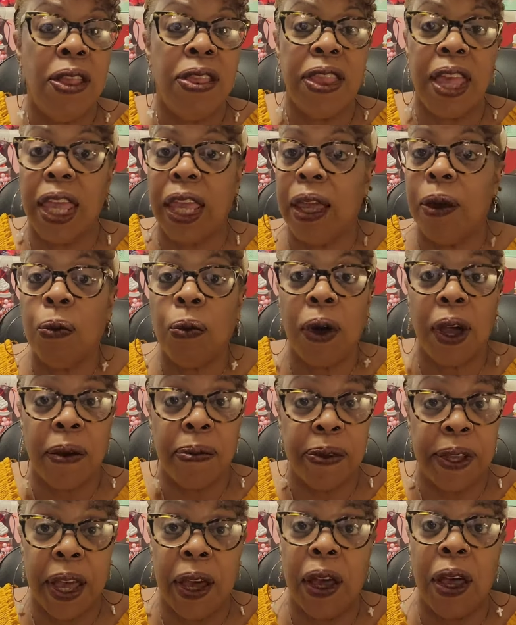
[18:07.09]
they get
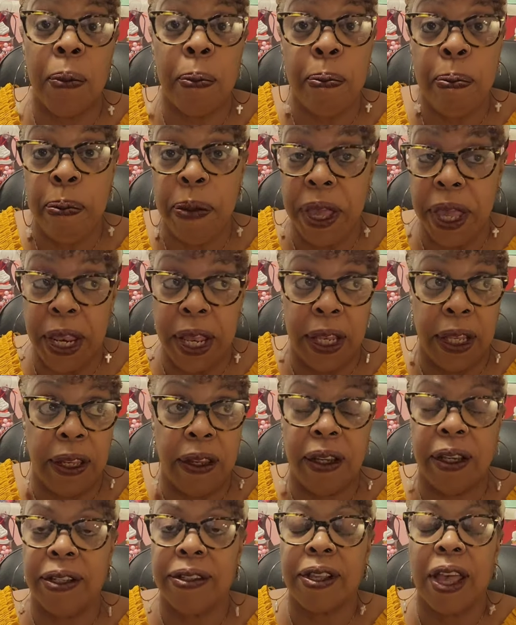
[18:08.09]
wiped out immediately
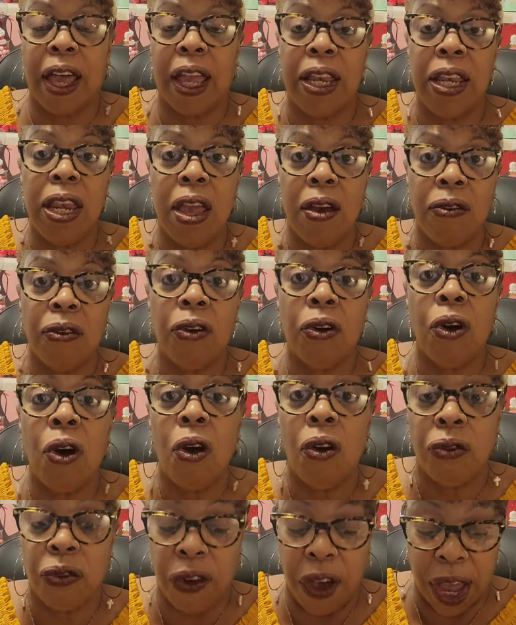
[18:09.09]
because I never
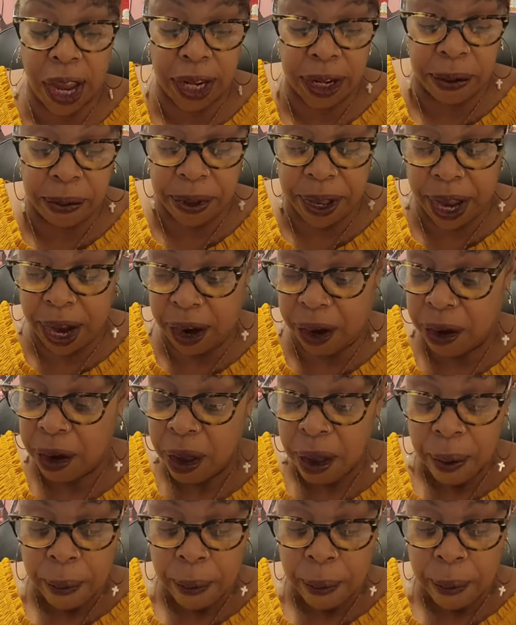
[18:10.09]
find them there.